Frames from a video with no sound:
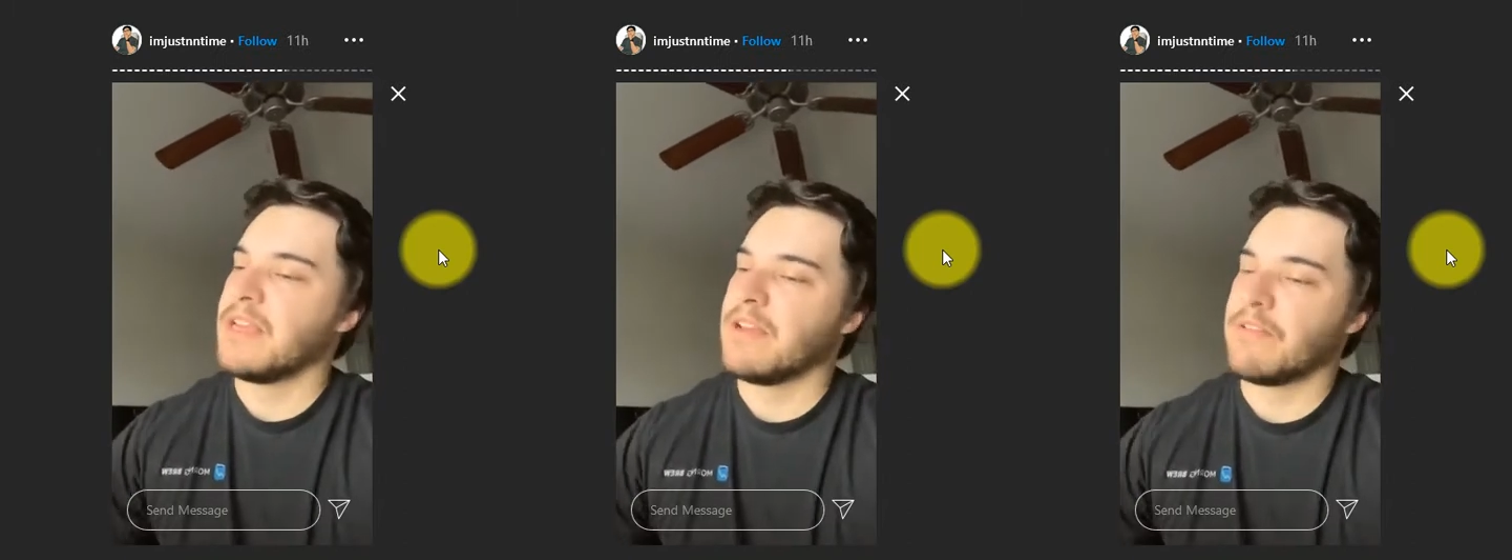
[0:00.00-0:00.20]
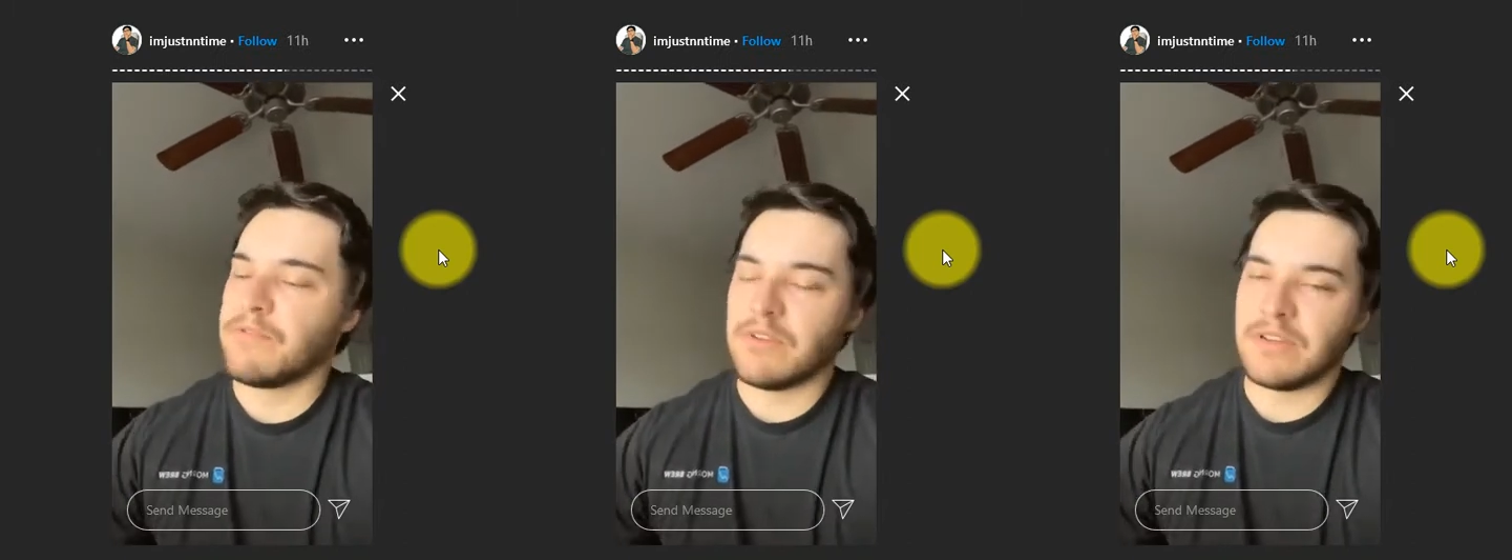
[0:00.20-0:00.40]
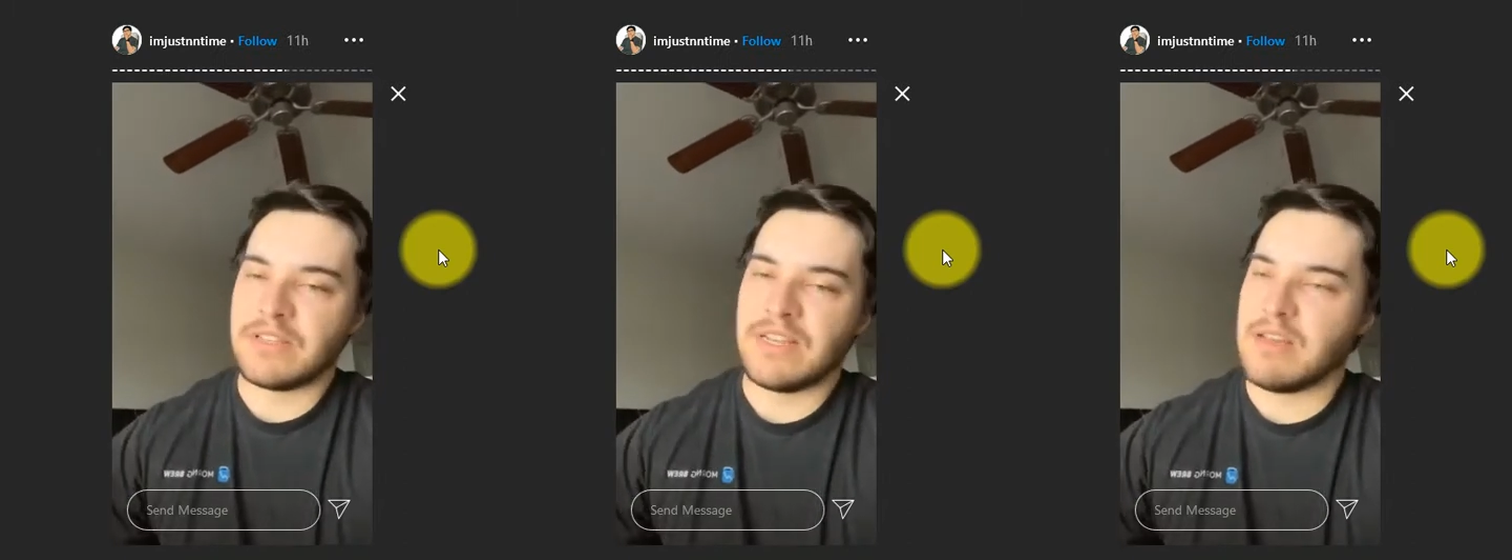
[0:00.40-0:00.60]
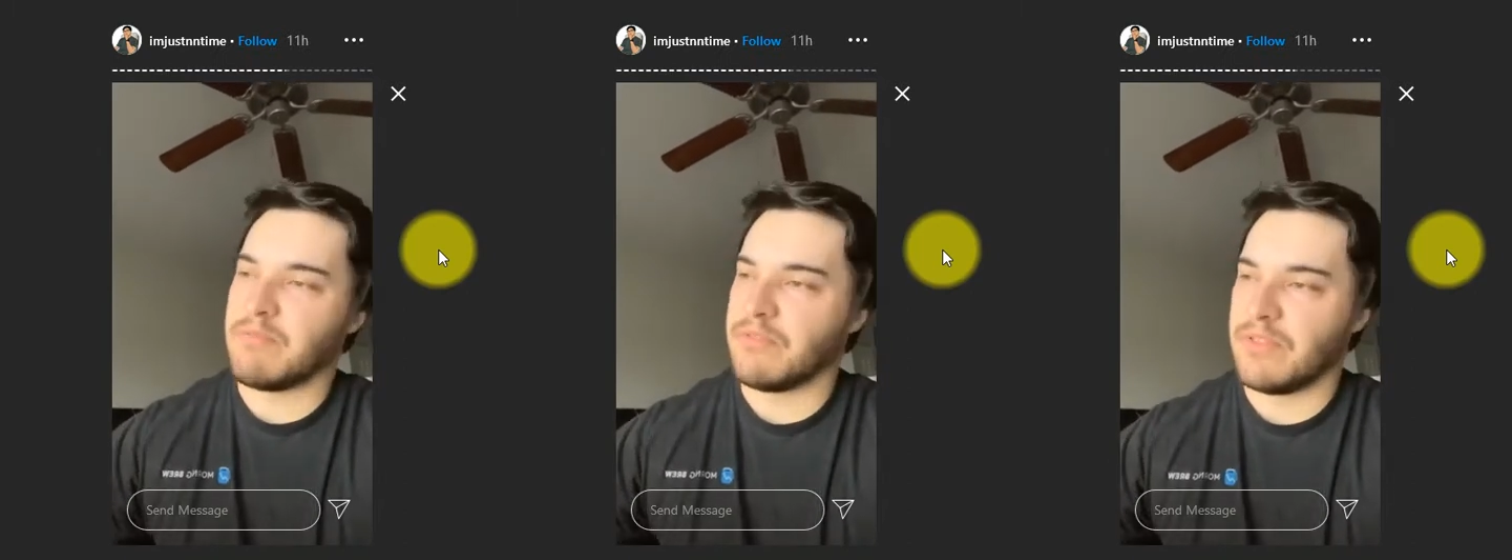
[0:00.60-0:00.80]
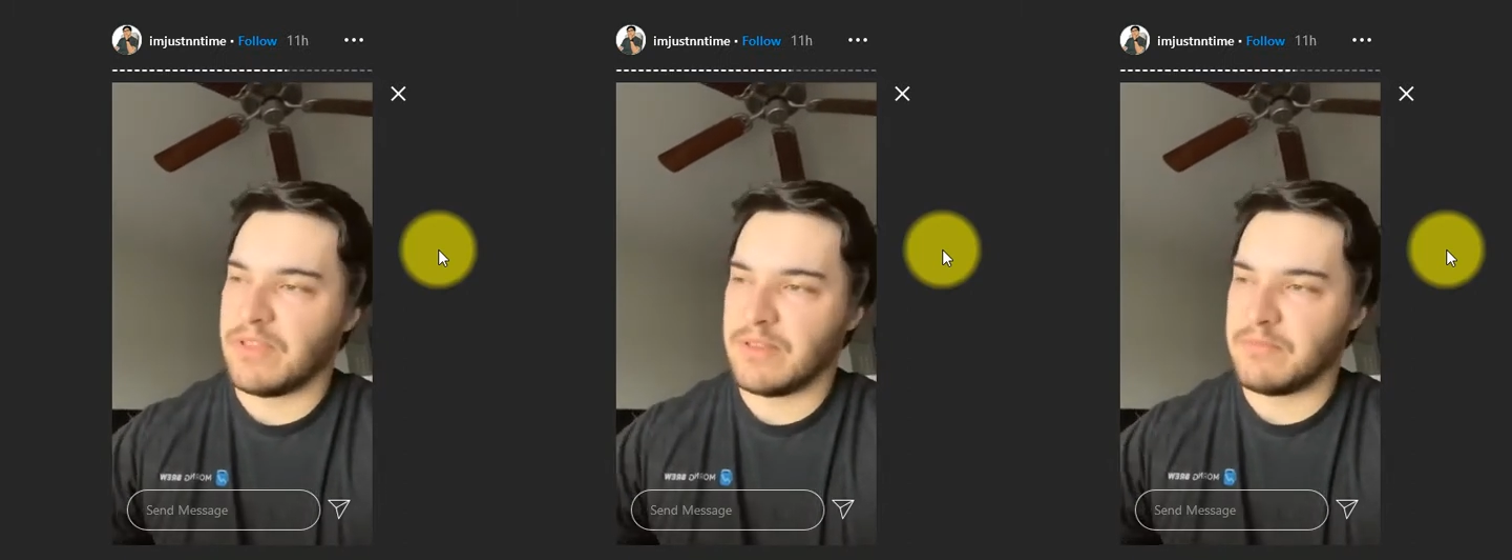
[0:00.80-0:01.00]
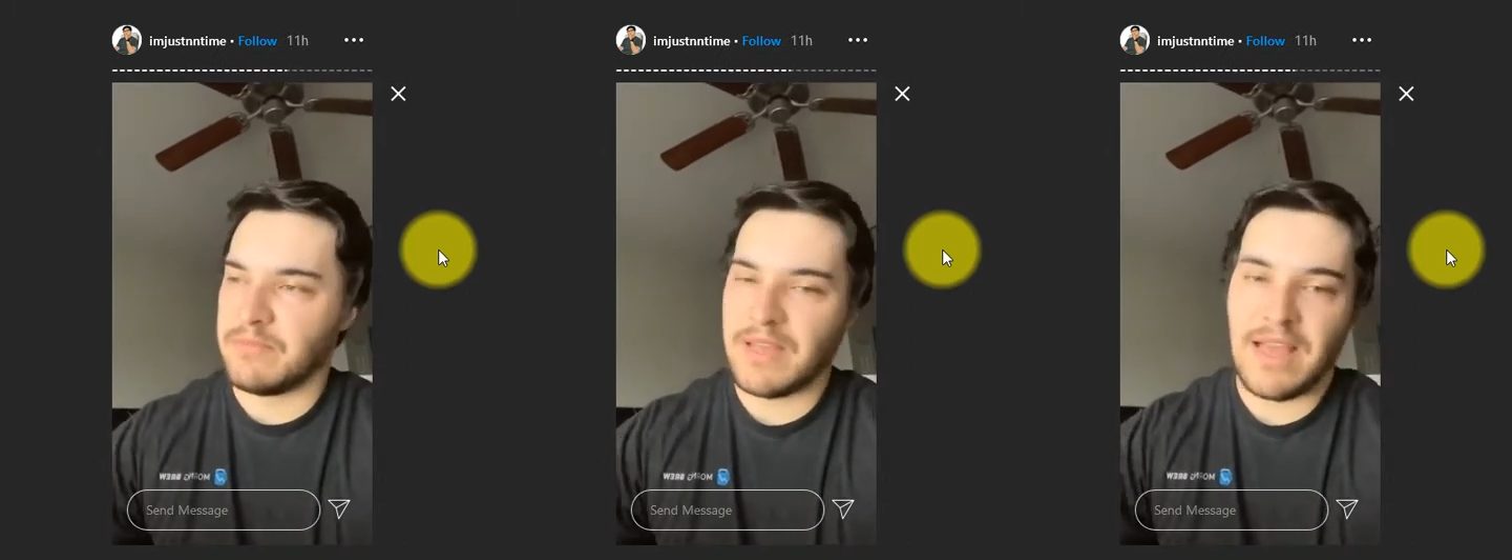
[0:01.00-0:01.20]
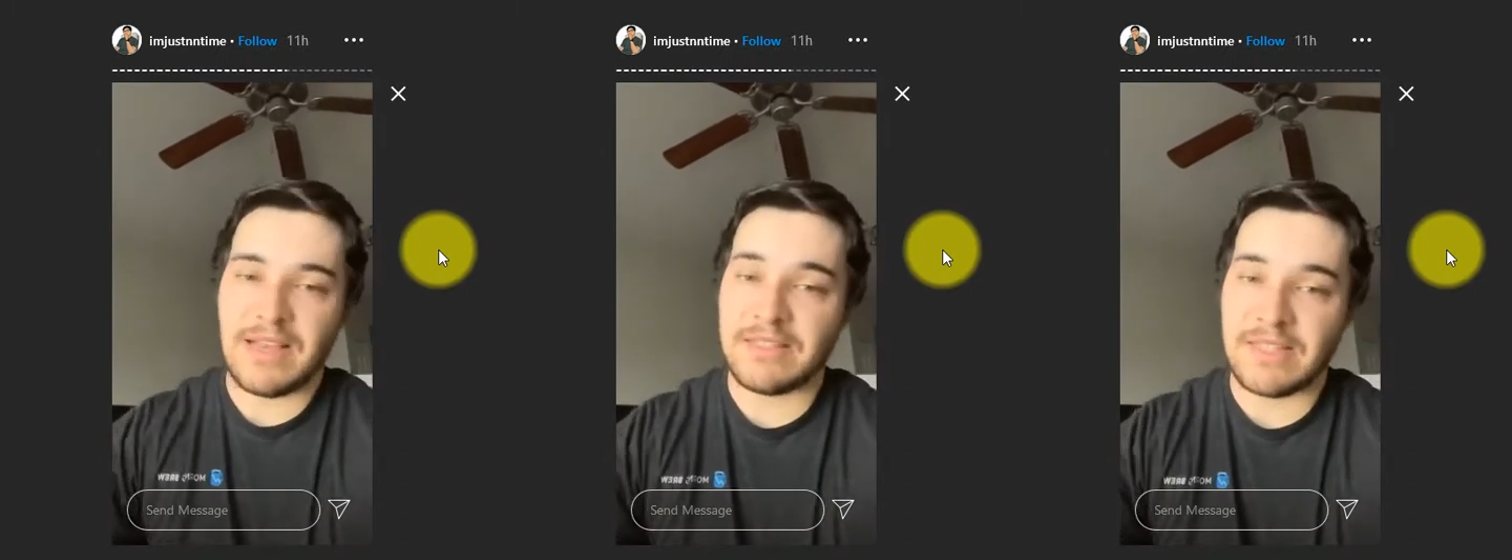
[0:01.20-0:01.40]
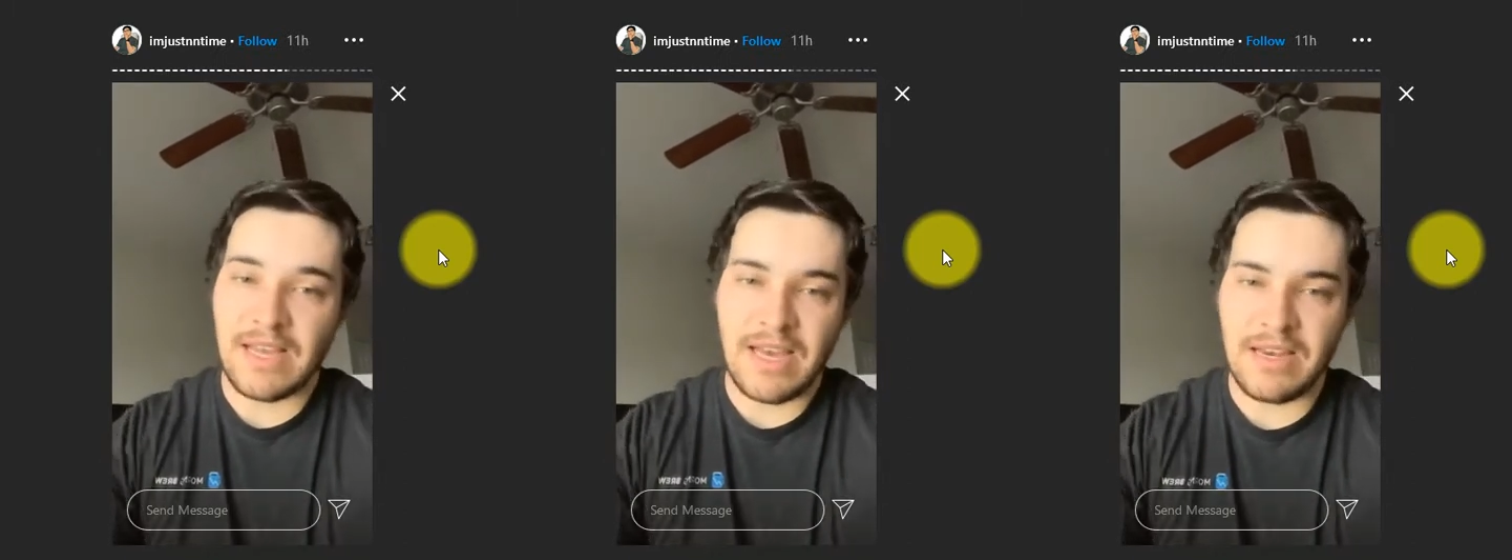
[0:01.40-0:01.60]
For example, they
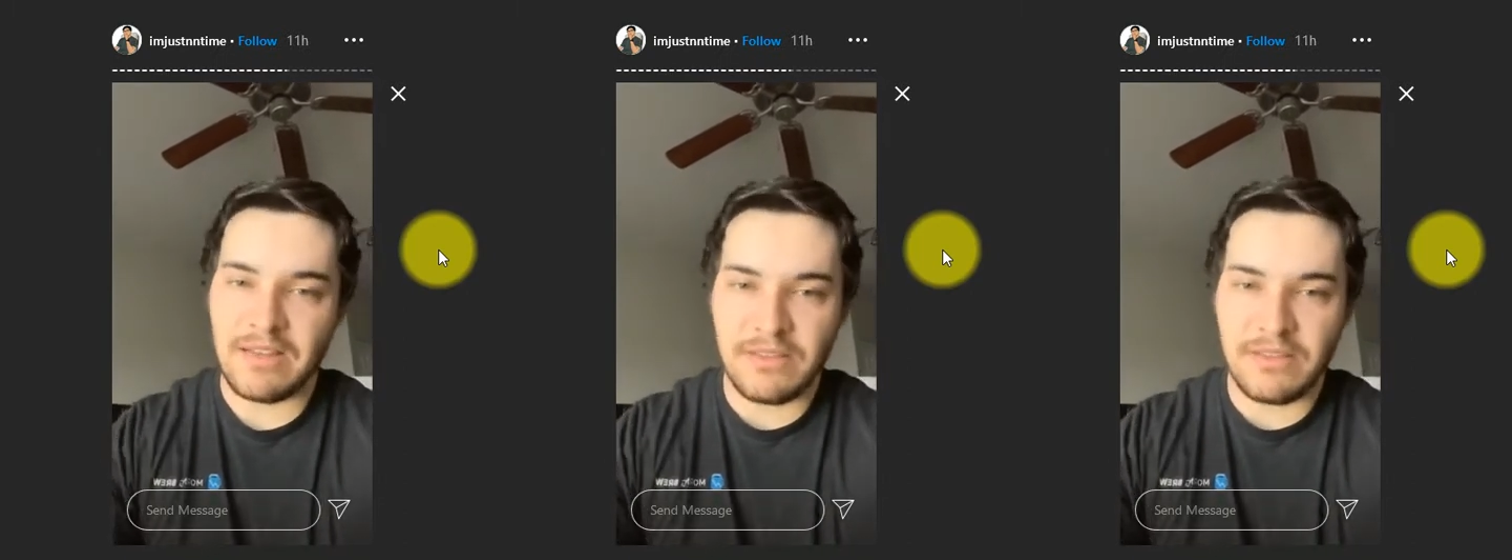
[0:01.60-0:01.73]
hasn't had a